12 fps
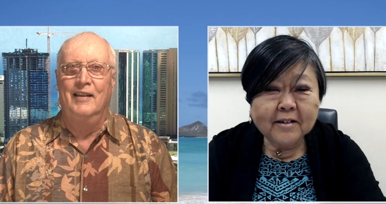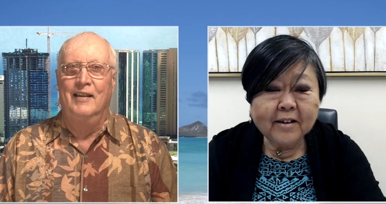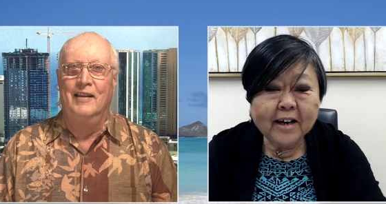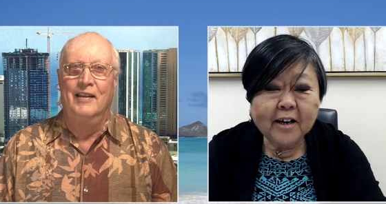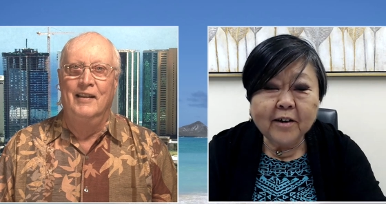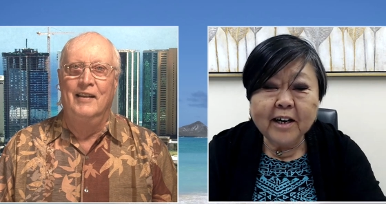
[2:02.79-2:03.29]

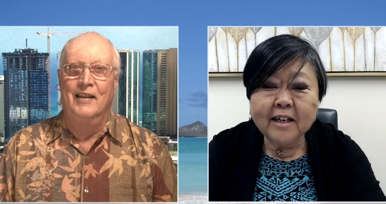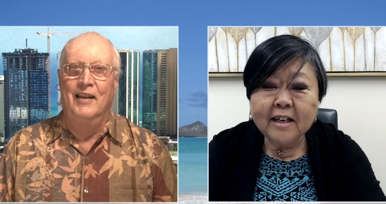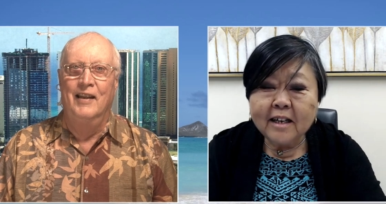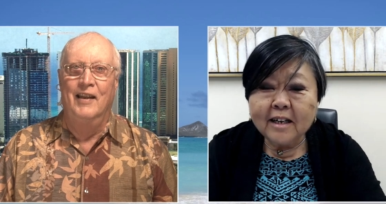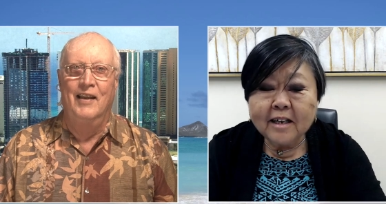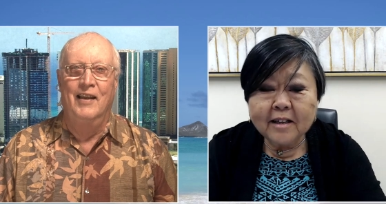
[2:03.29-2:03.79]
Speaker 1: yeah, yeah.
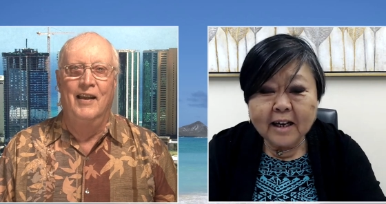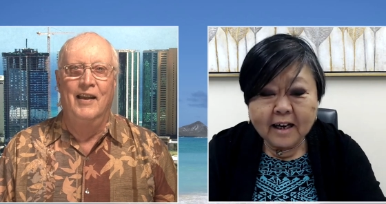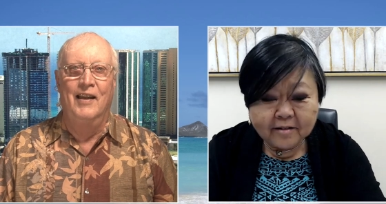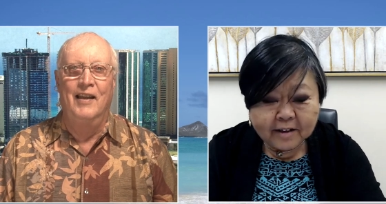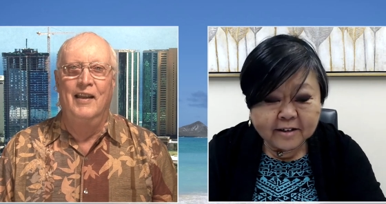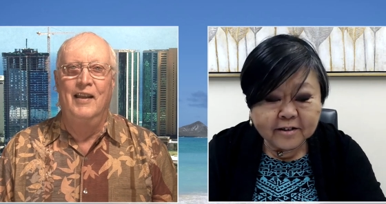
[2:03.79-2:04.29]

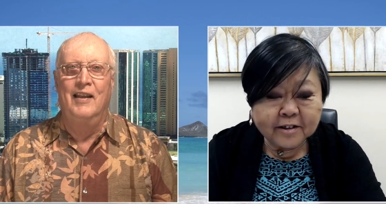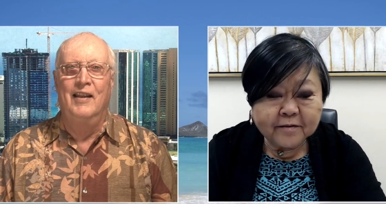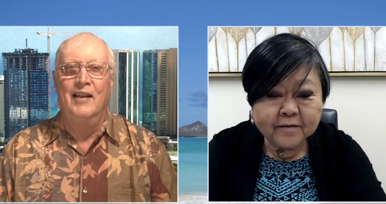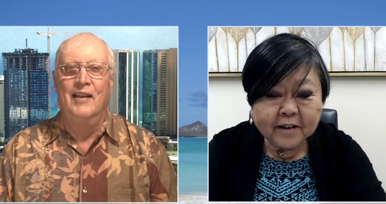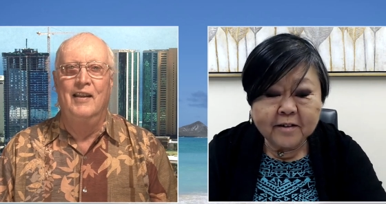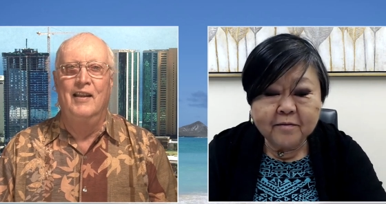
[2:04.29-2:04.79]
That that's
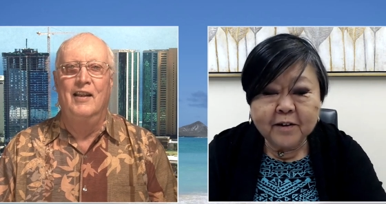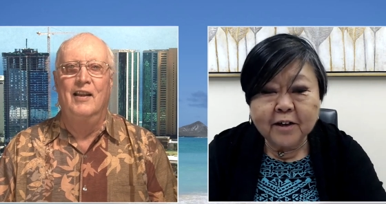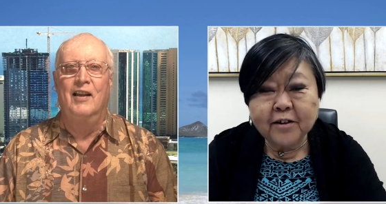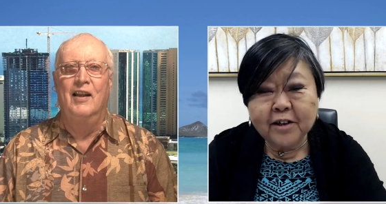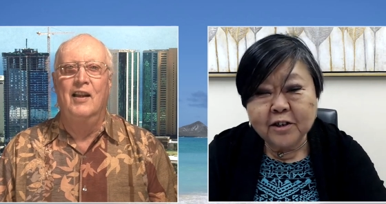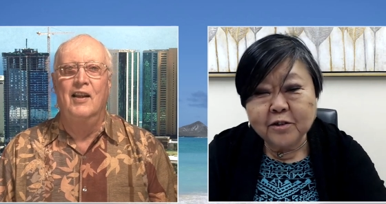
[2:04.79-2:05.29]
a, a
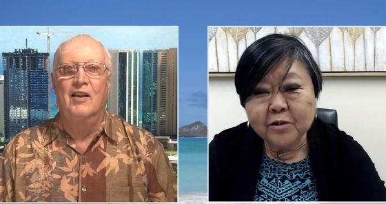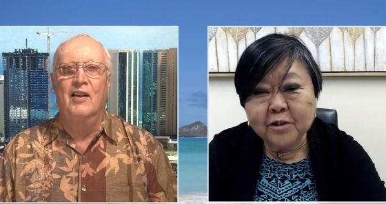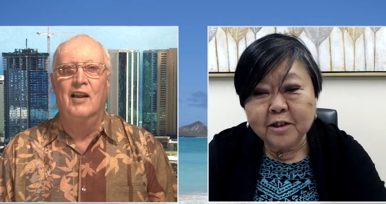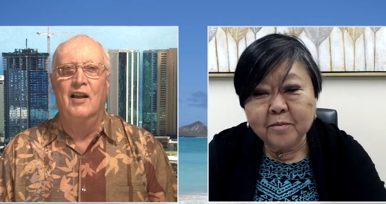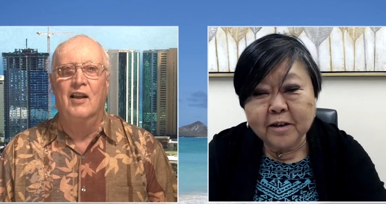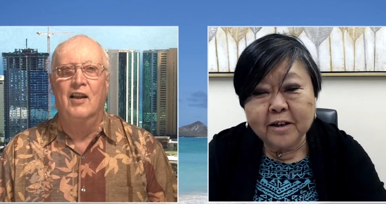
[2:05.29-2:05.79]
very
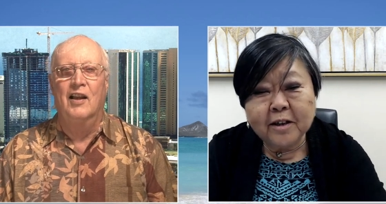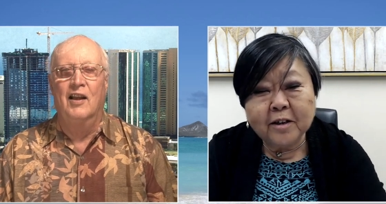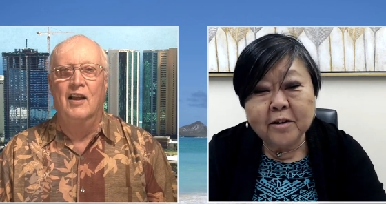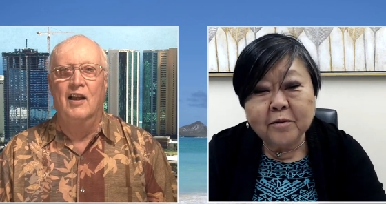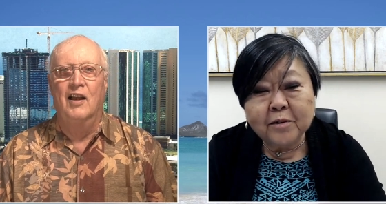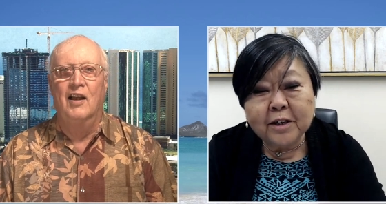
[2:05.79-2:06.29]
interesting.
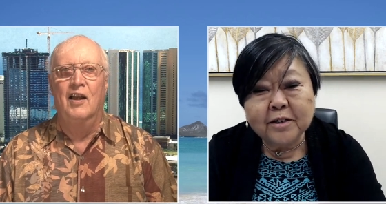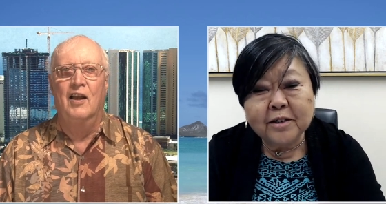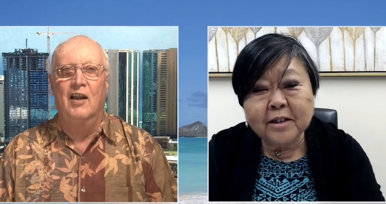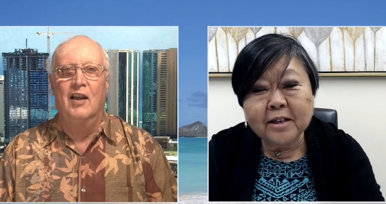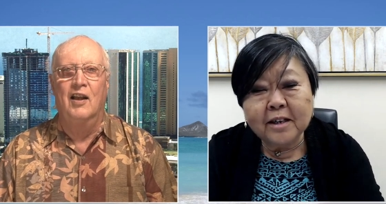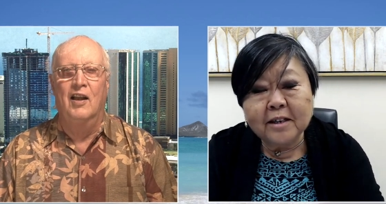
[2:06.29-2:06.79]
And the
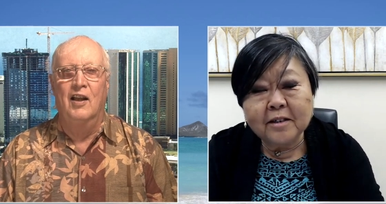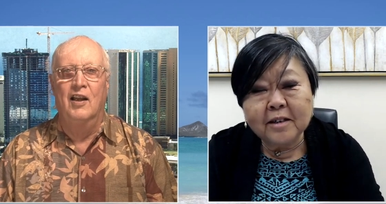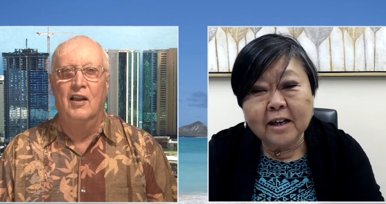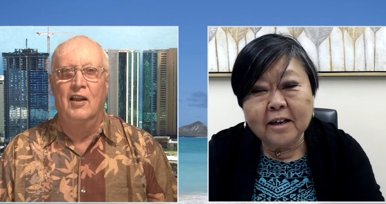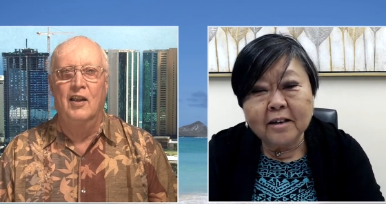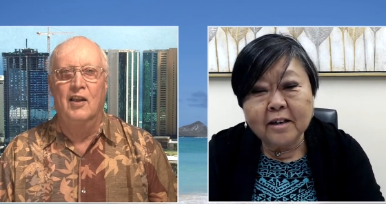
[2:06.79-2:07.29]
reason
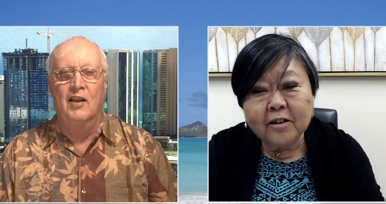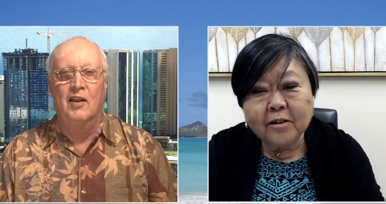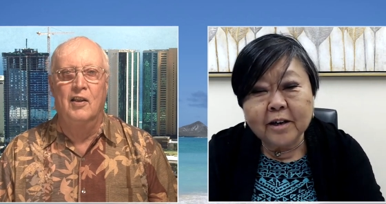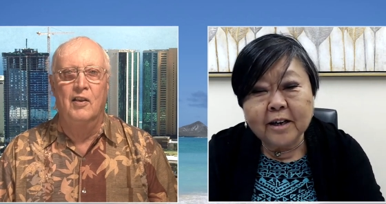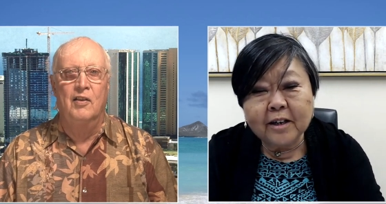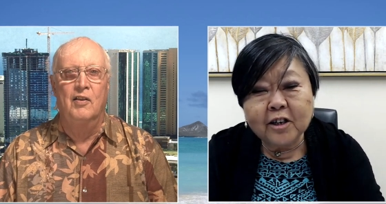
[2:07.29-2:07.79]
it, I, you
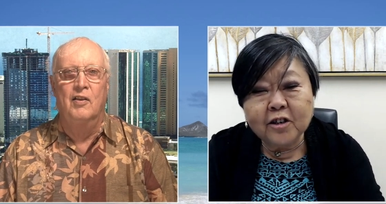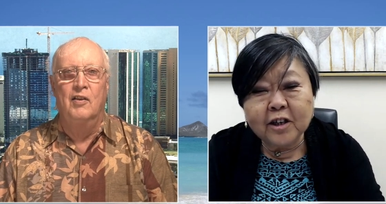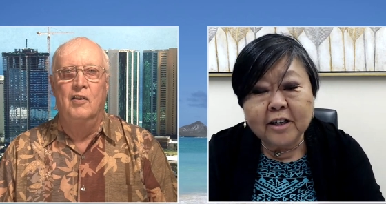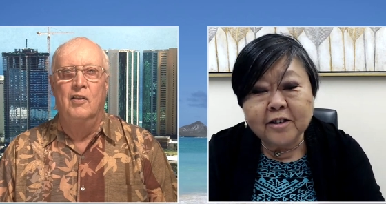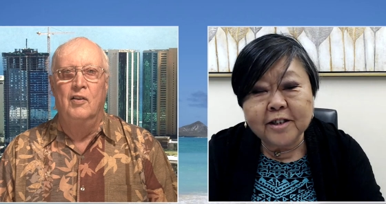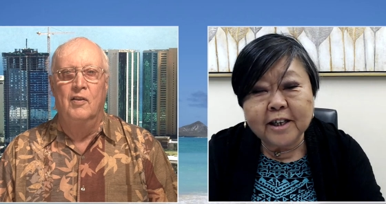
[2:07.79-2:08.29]
know,
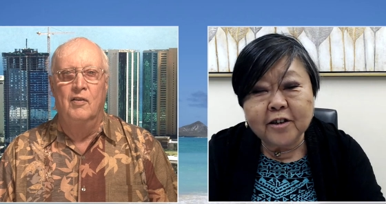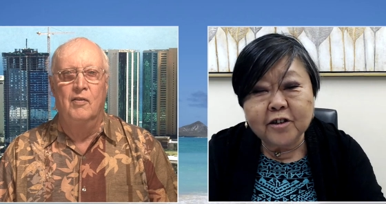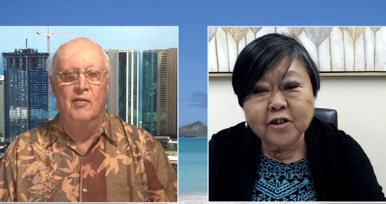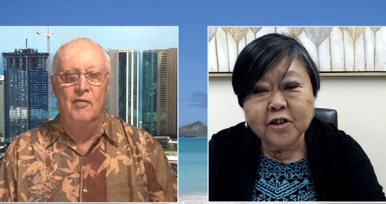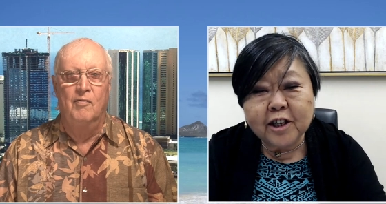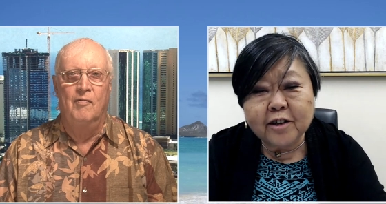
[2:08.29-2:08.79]
and, and
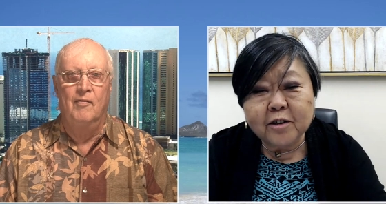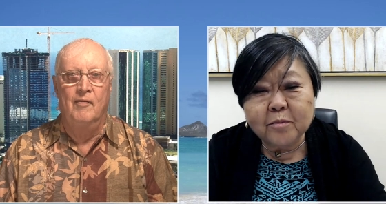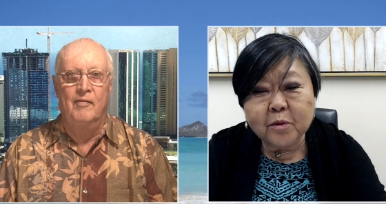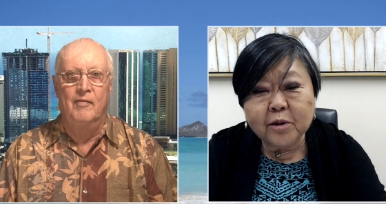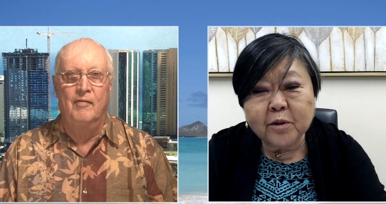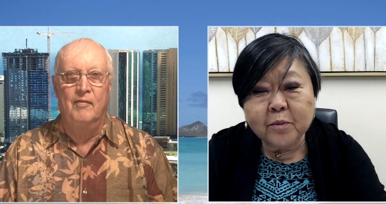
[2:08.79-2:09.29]
Senator
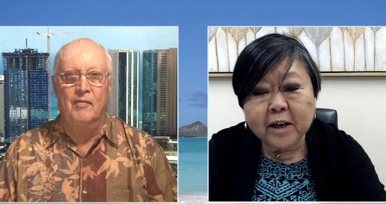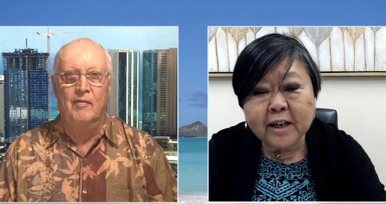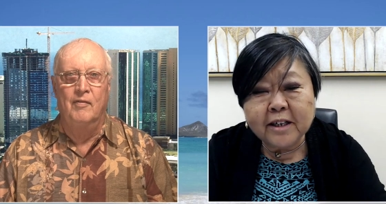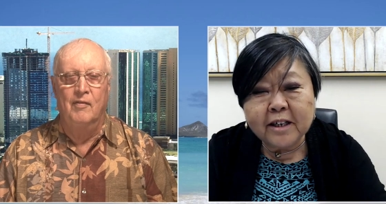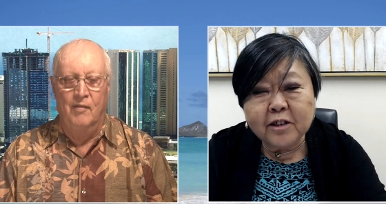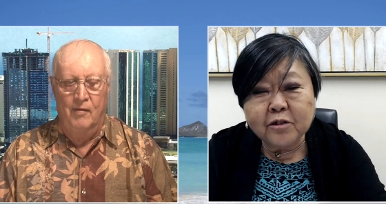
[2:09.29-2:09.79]
Sharon
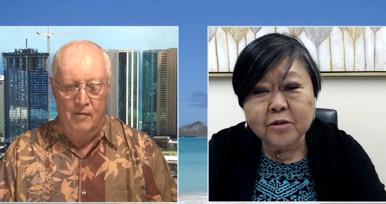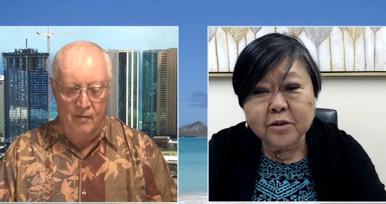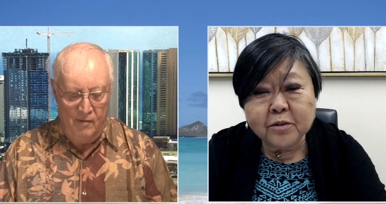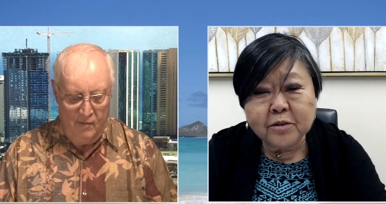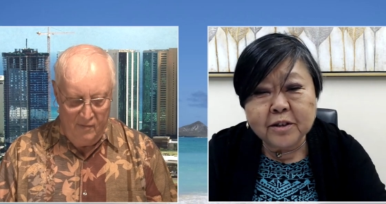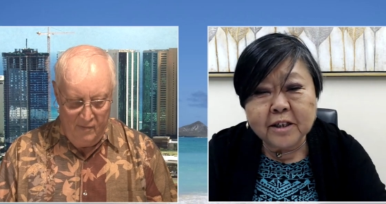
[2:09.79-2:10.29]
Moriwaki
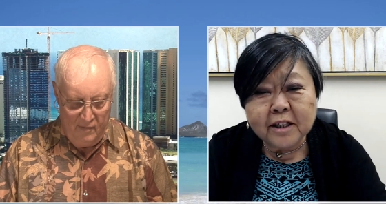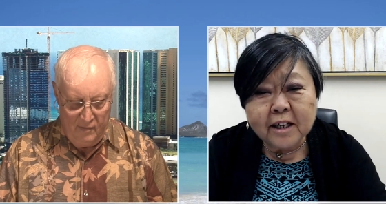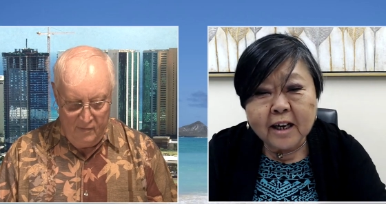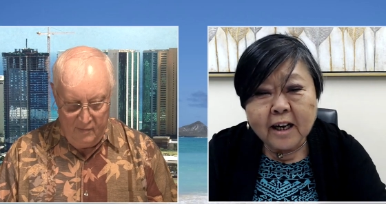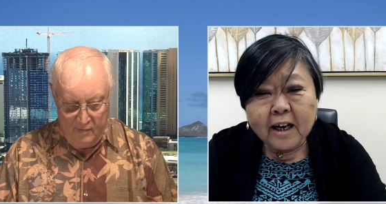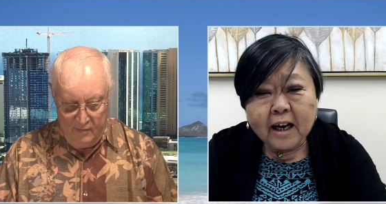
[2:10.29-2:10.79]
introduced it
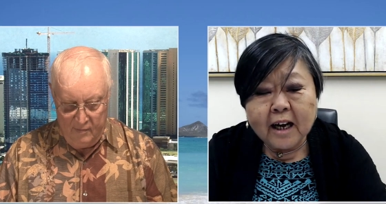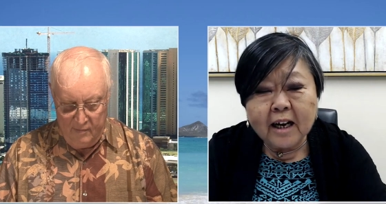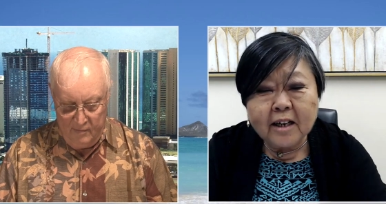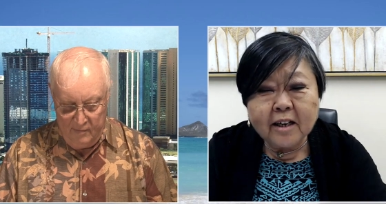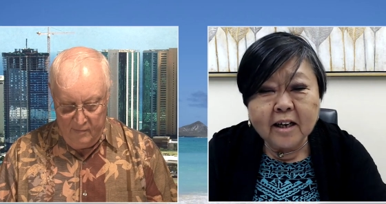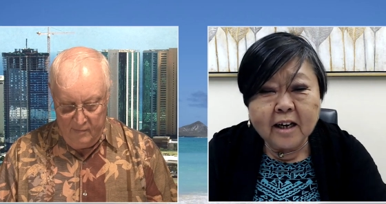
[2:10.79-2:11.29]
at